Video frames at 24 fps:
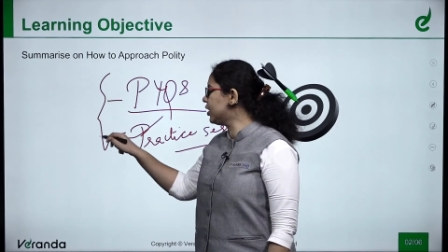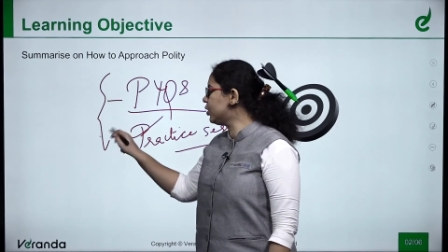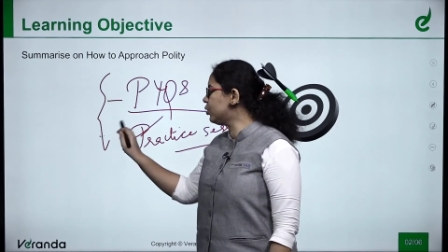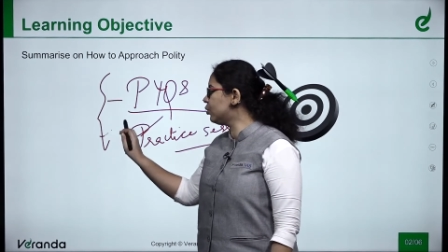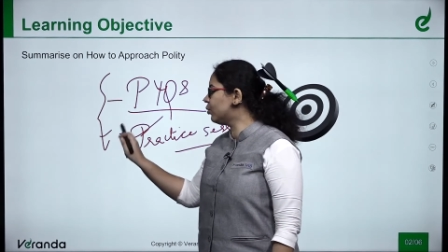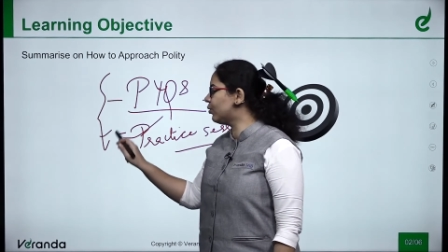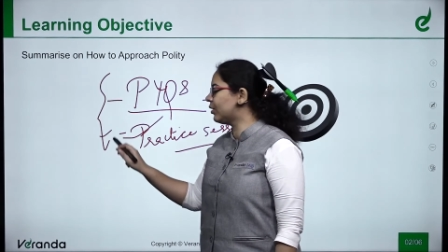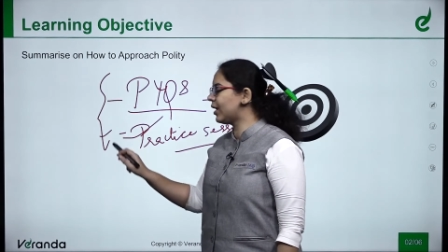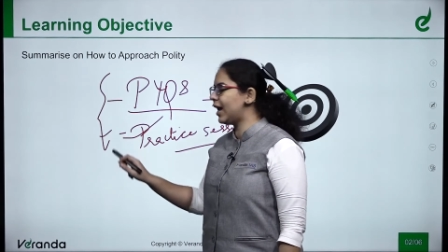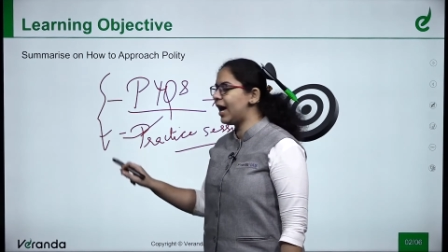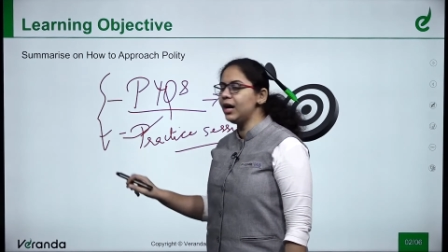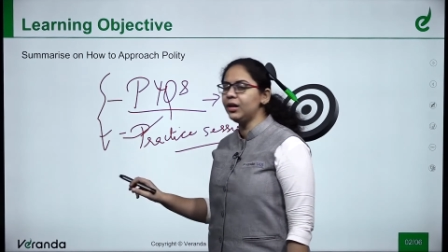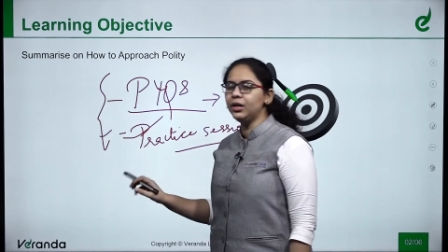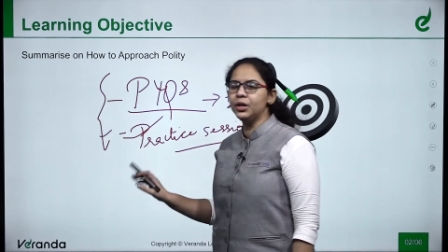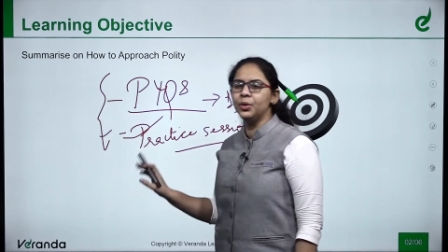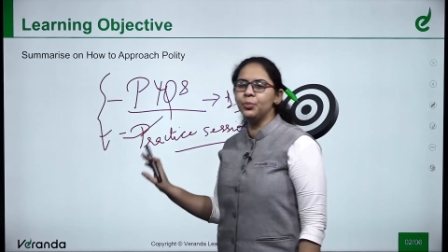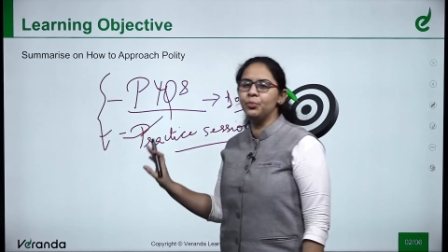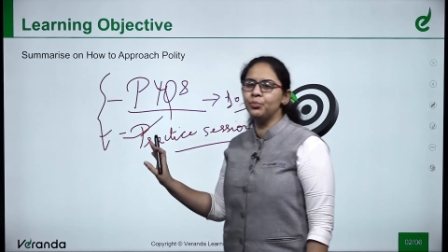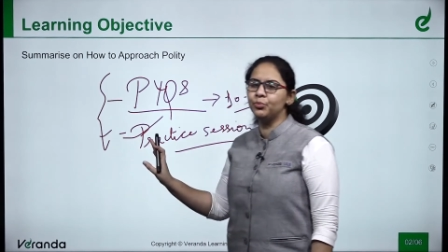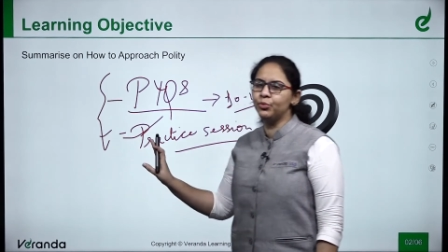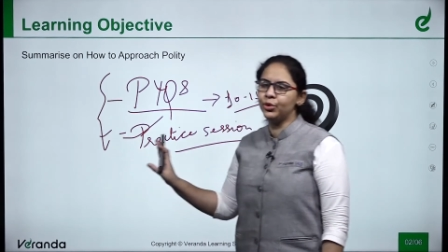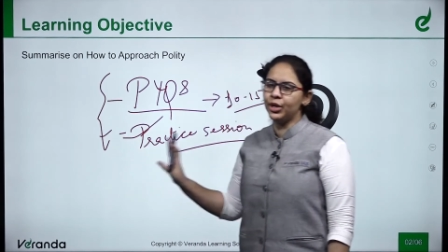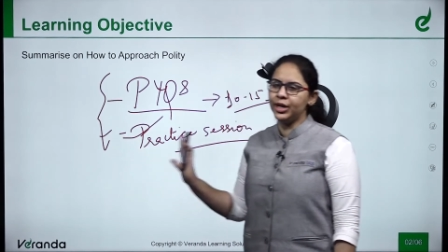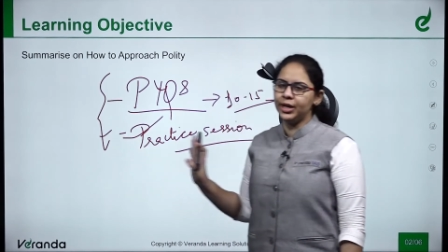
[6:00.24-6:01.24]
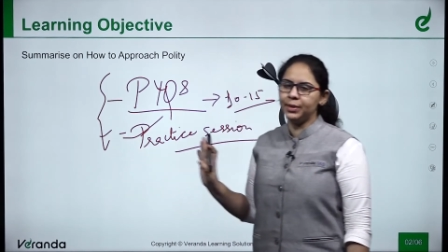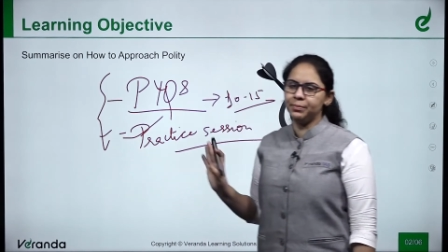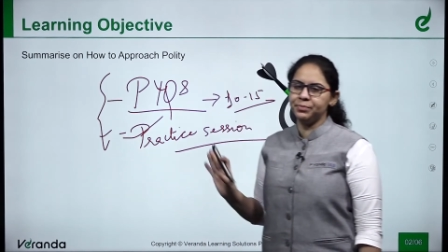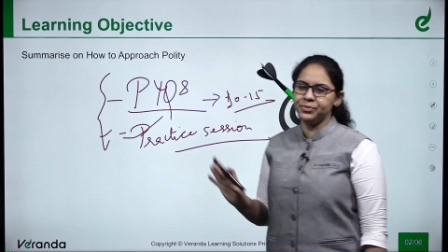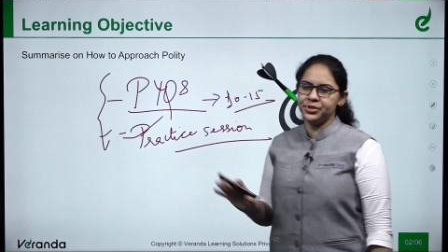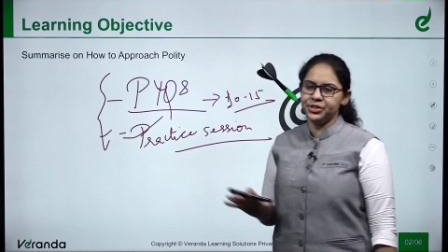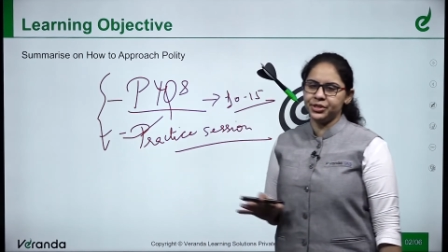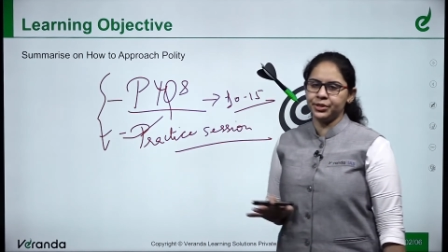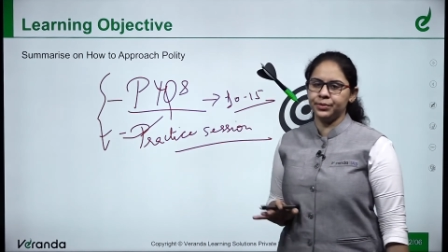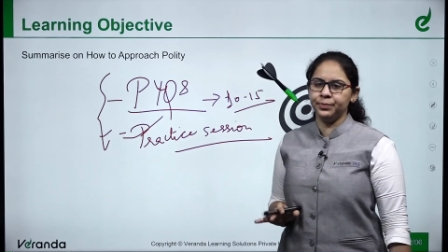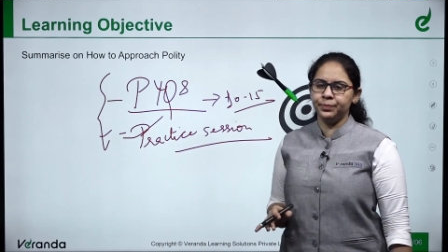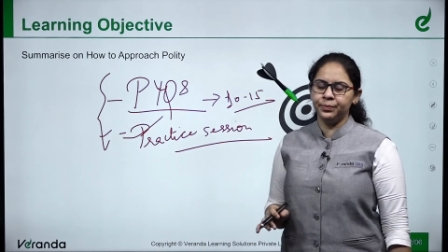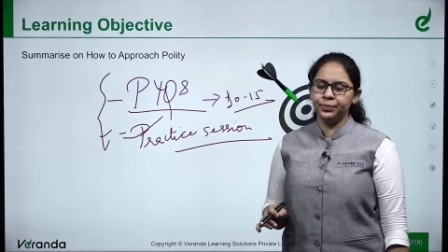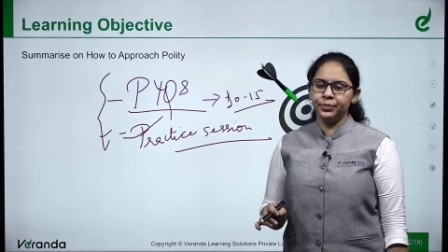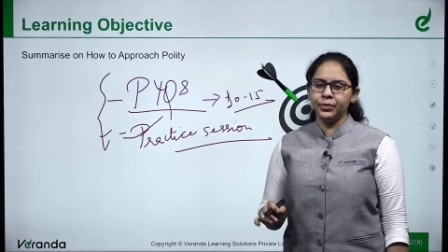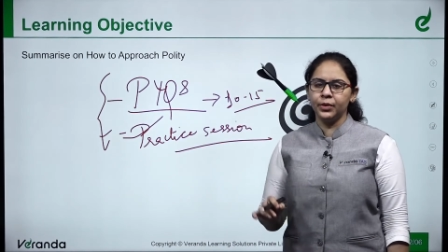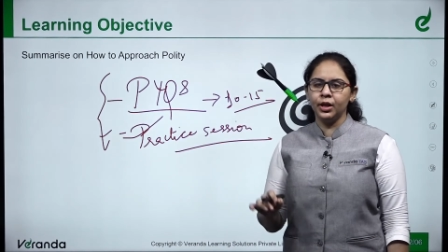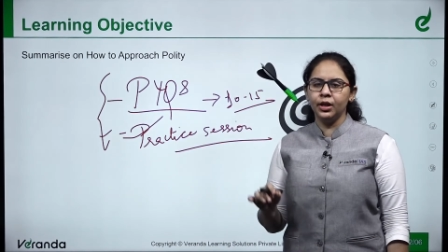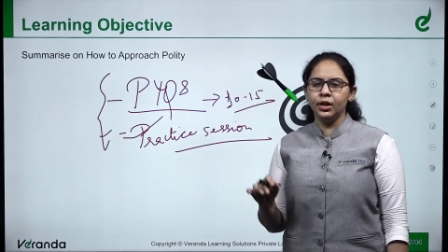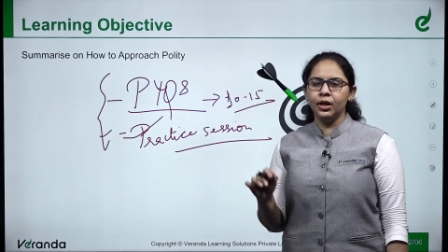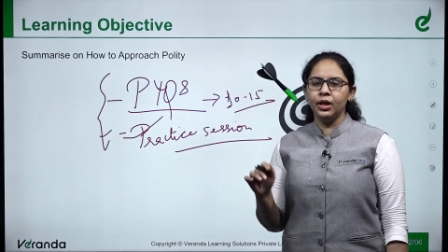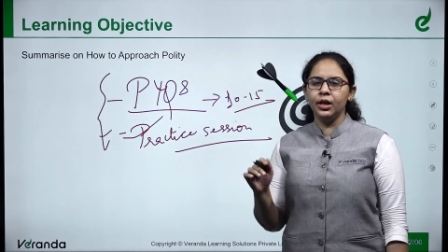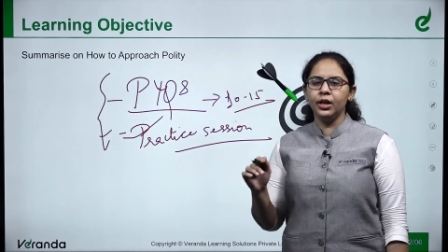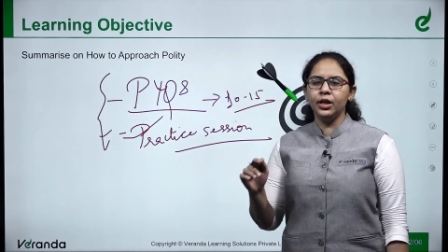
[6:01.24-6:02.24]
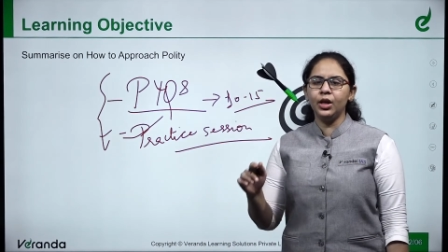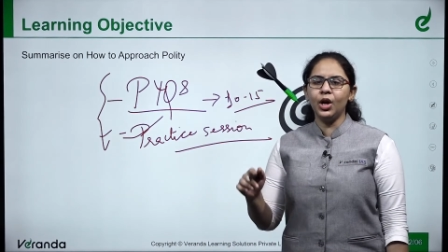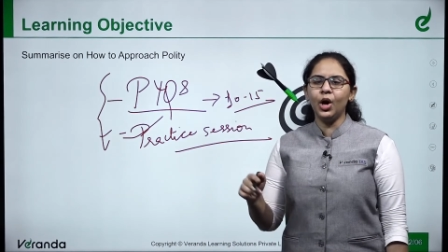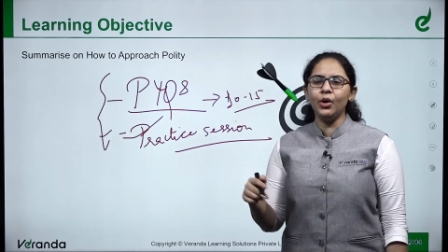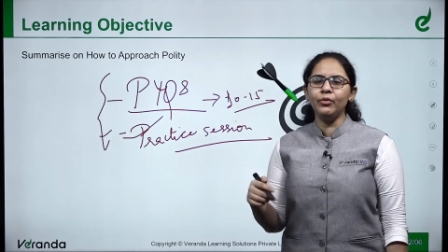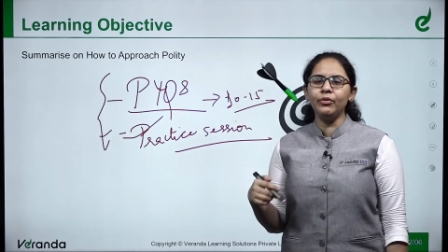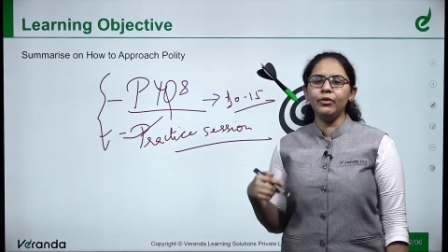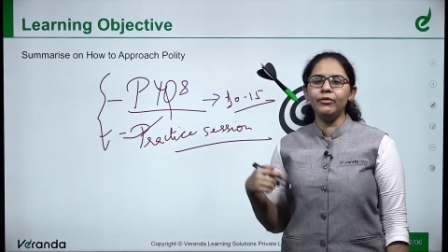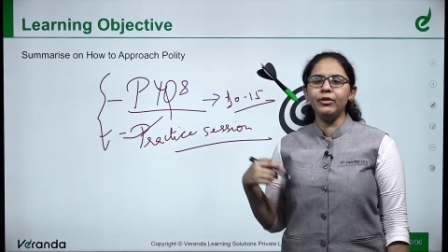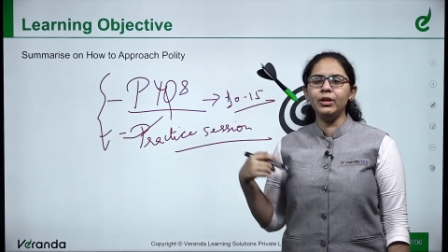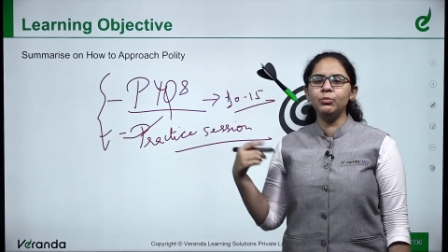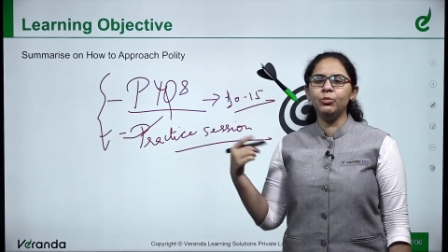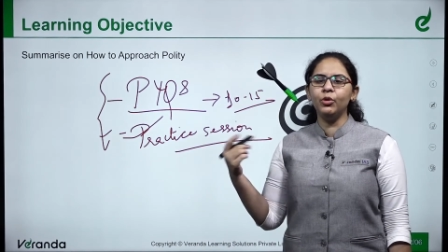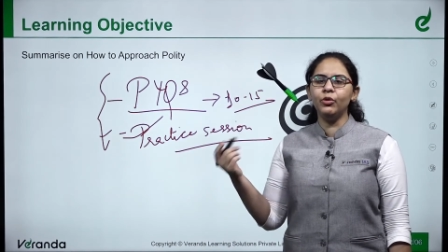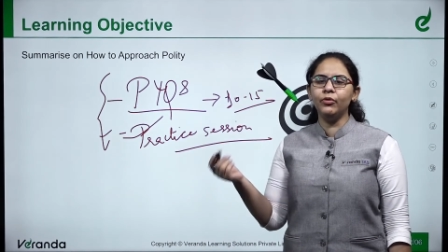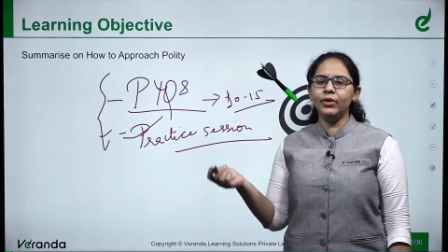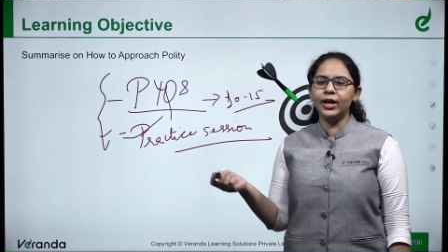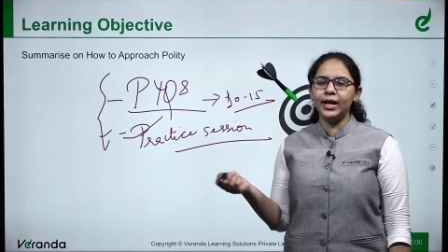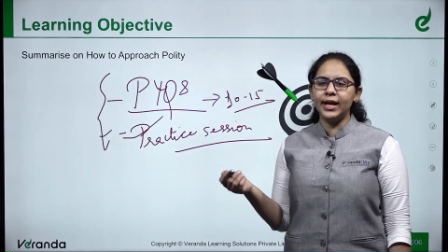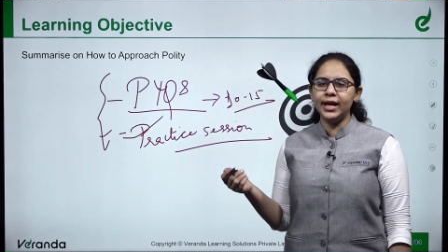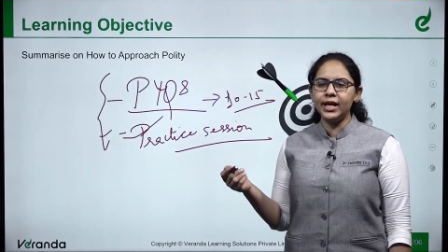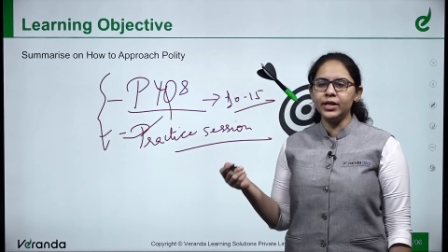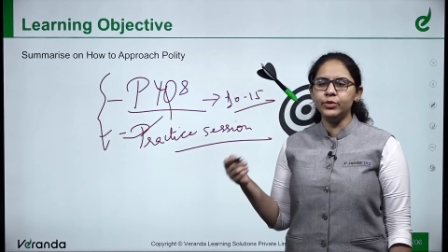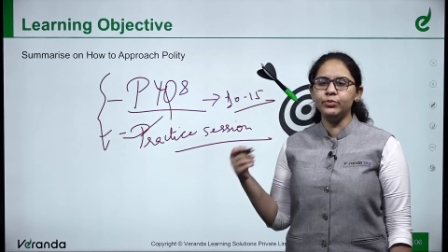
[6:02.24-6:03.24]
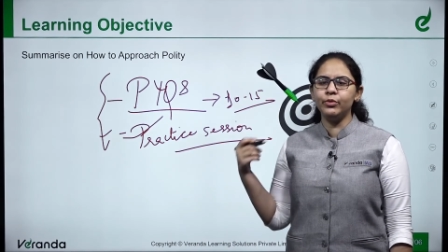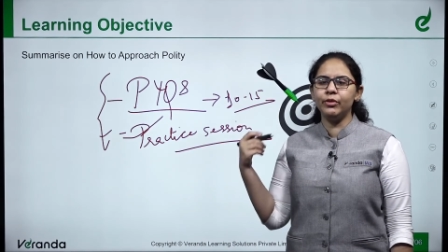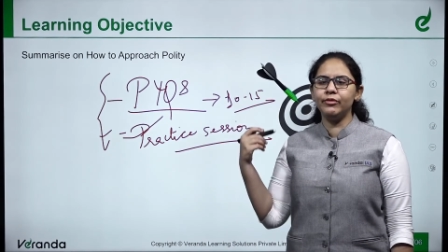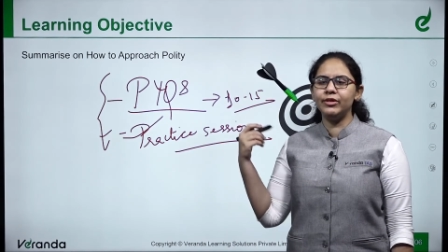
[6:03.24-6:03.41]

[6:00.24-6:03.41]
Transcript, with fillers: to crack prelims. Now we will move ahead, we